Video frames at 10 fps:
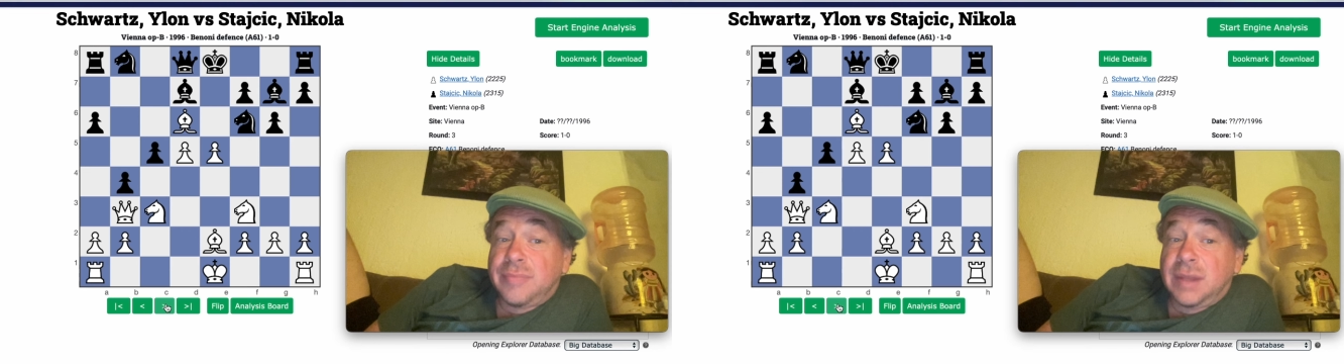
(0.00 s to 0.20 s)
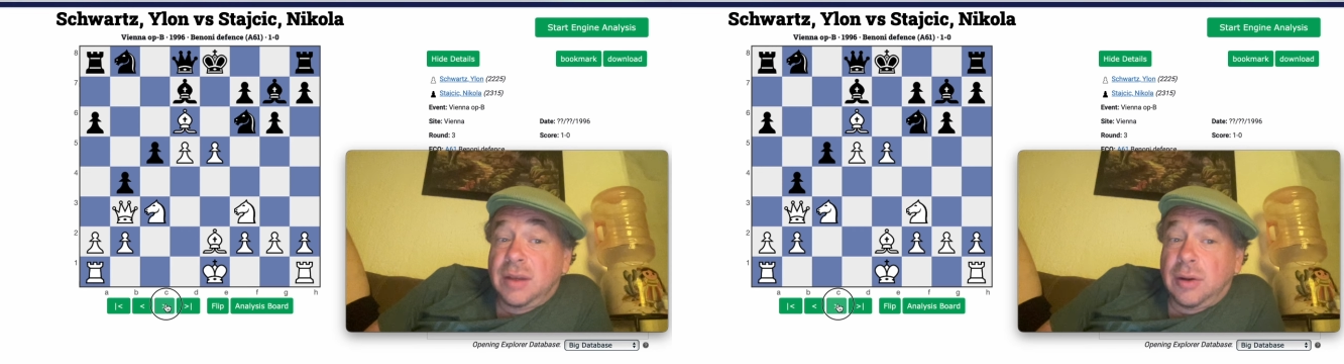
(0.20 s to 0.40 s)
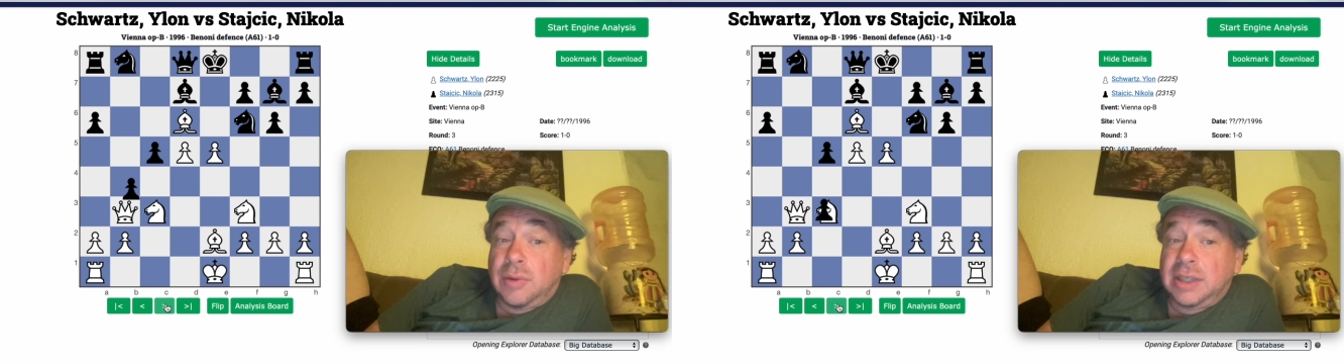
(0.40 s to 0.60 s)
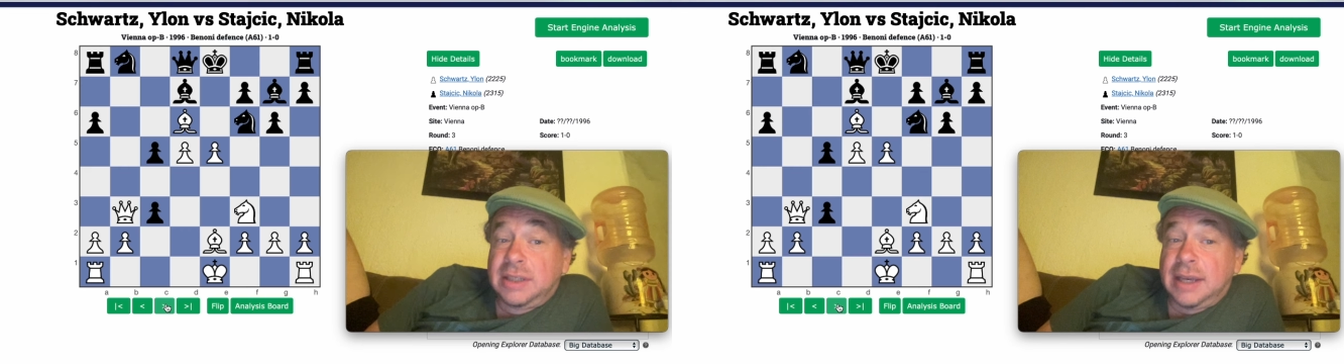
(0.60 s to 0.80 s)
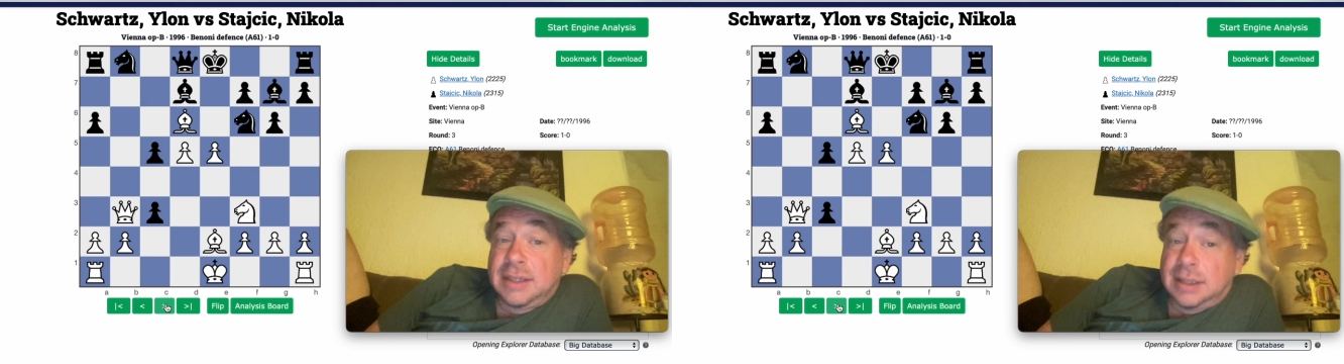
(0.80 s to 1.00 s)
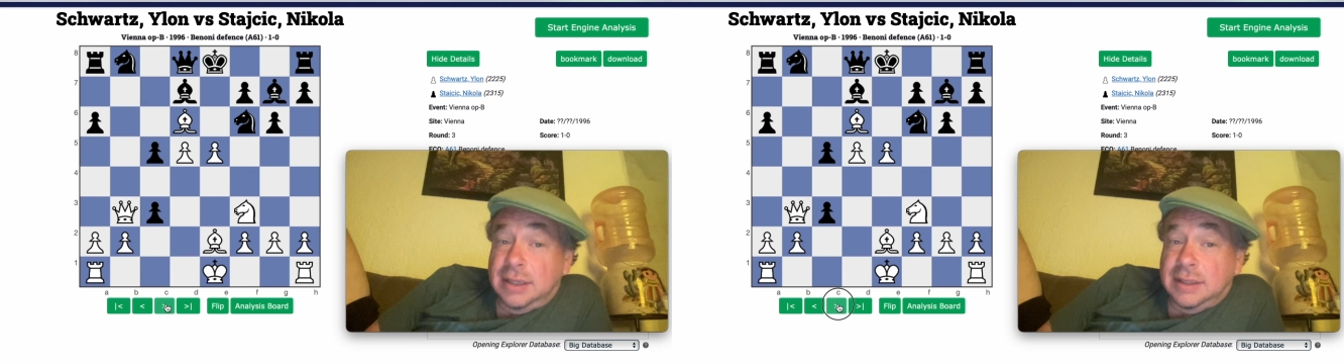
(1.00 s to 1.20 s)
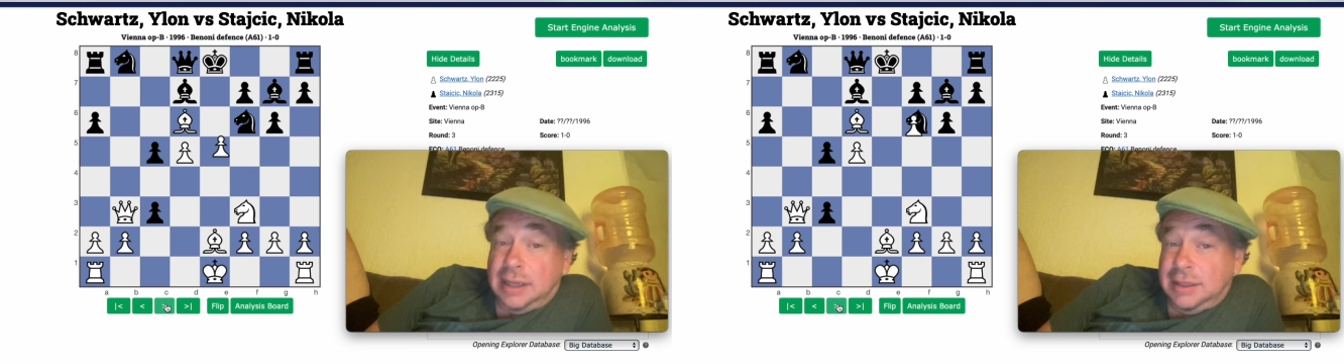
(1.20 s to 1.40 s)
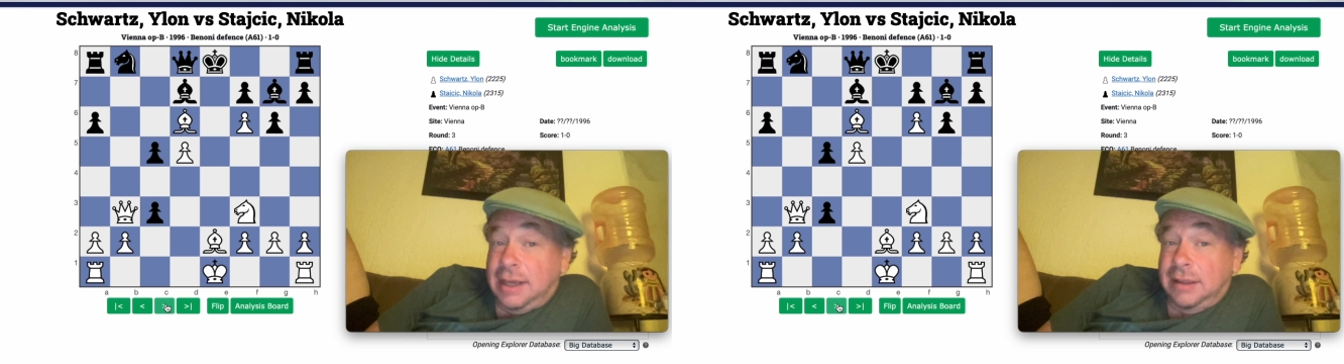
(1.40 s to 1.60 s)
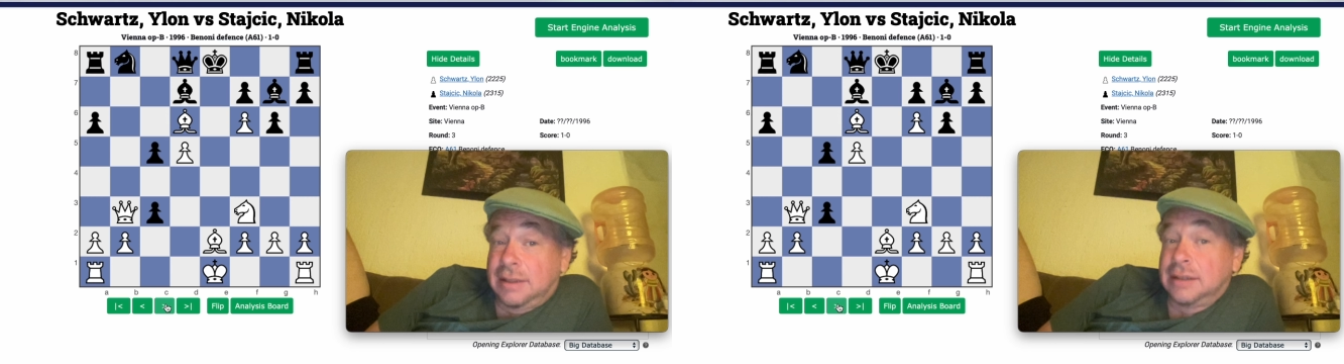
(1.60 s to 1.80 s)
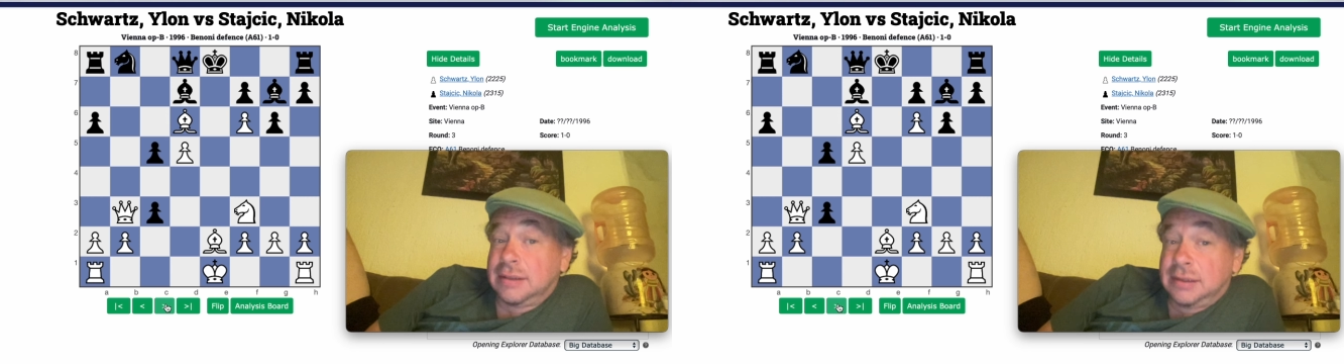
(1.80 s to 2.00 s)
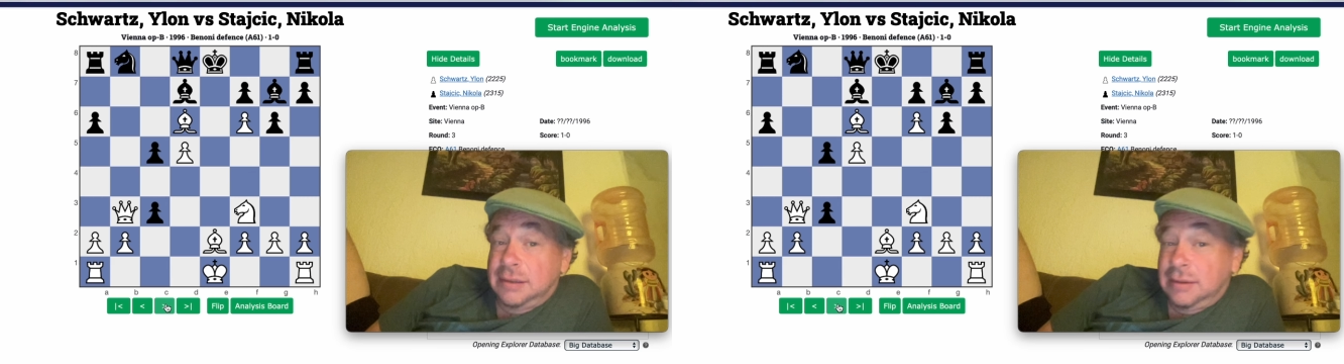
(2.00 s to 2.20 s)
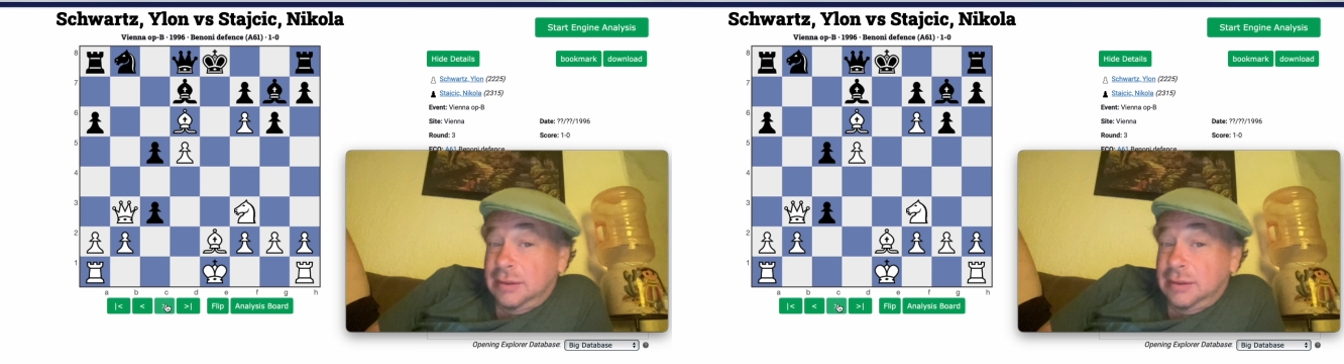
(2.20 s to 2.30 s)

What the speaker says: when he takes this, I take this.